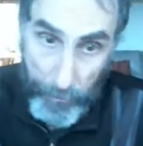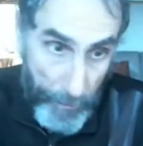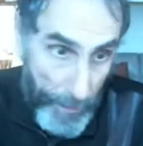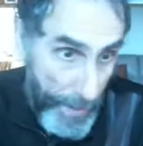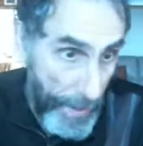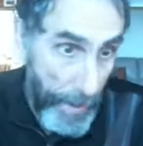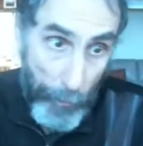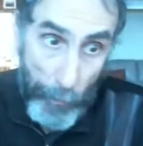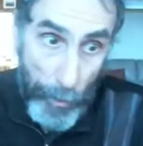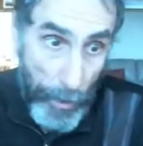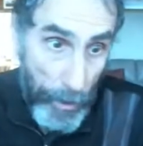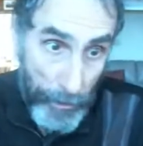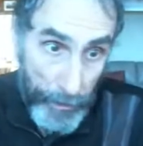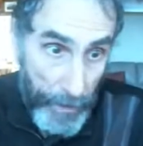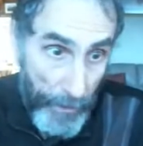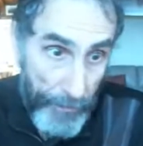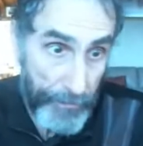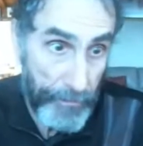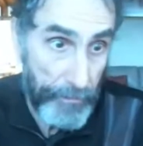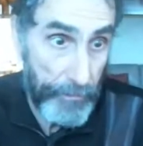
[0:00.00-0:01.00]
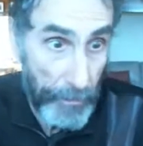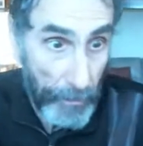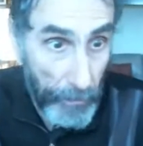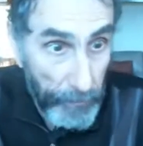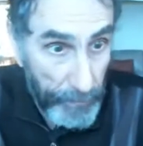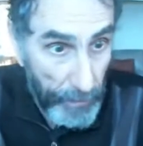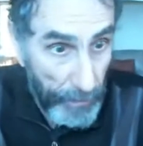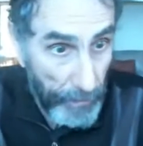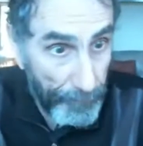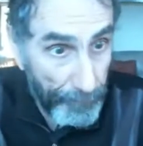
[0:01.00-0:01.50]
I may well
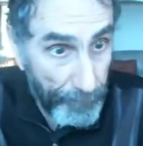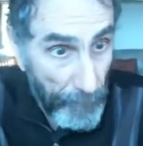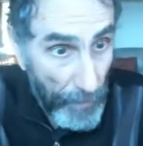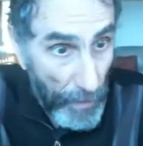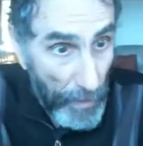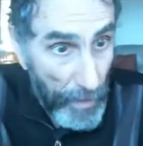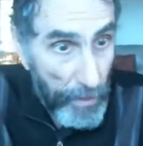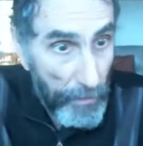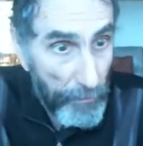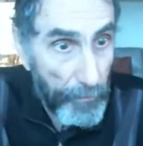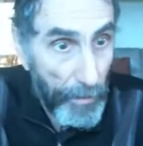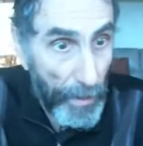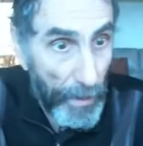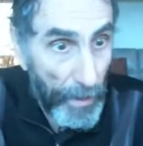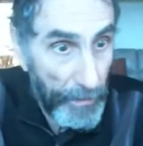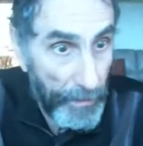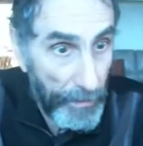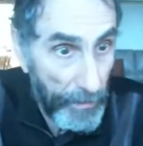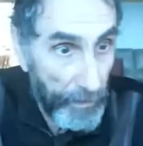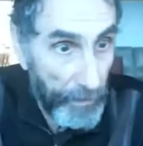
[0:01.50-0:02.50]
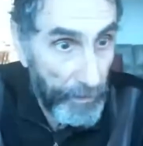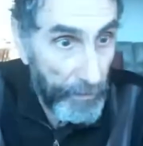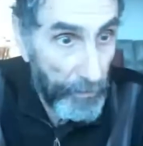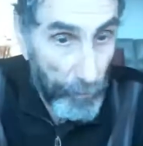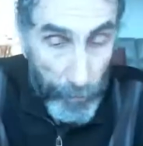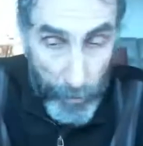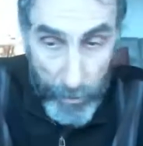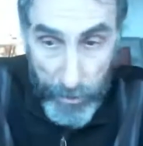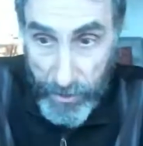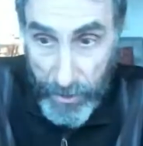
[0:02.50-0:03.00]
get the million,
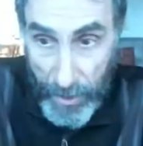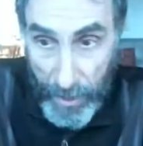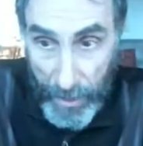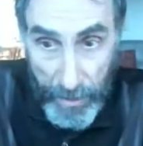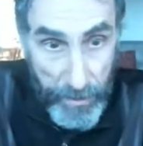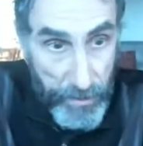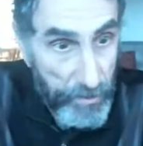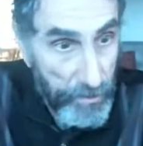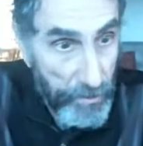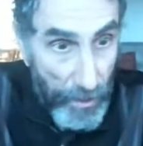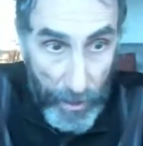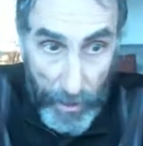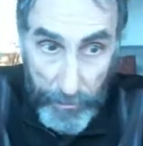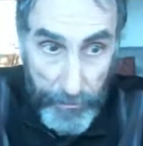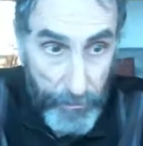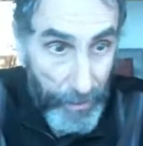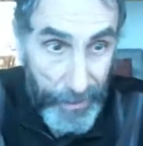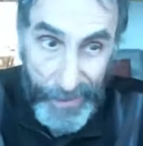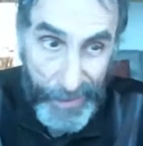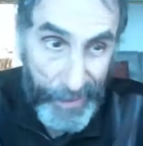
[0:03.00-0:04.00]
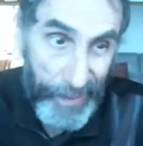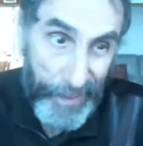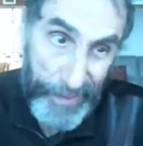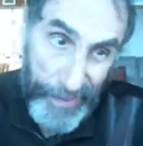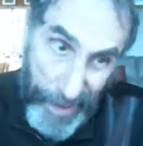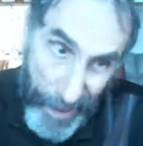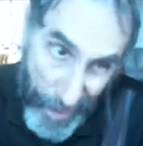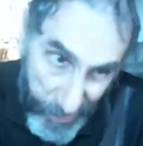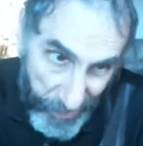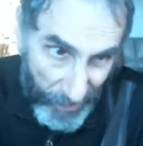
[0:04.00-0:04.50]
but in the worst case,
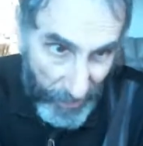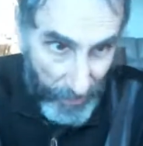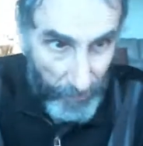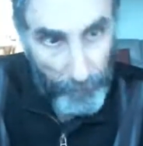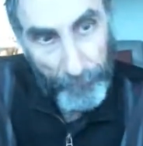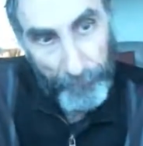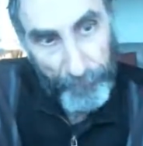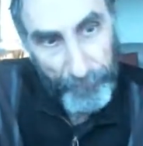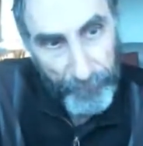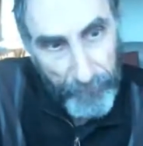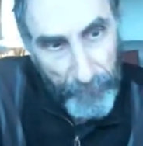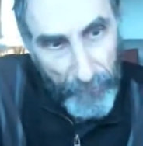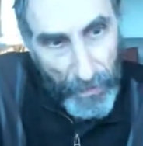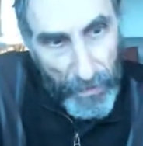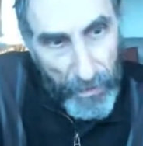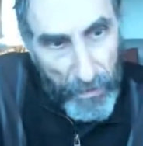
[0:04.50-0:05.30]
I'm going to get nothing.